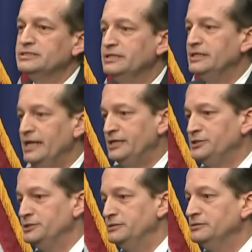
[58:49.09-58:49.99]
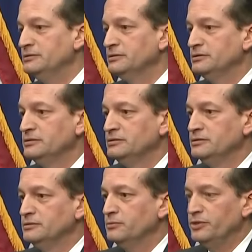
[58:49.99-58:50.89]
litigation
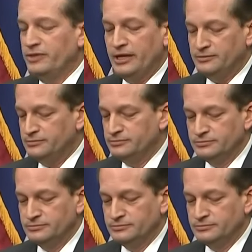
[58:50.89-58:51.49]
without,